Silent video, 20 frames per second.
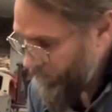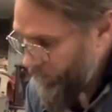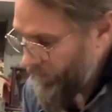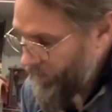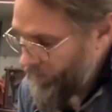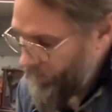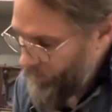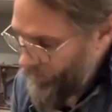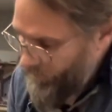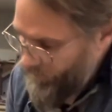
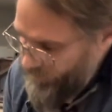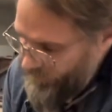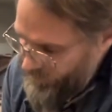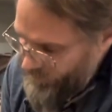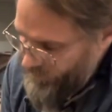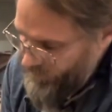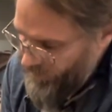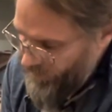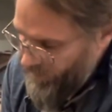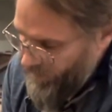
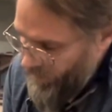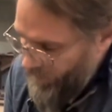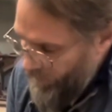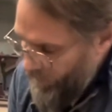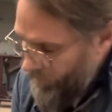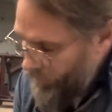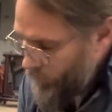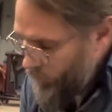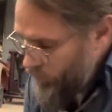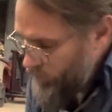is
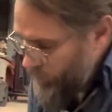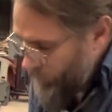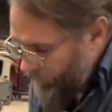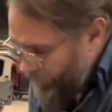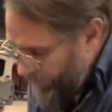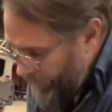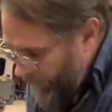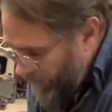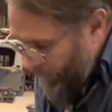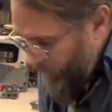do
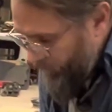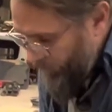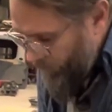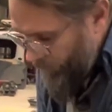some careful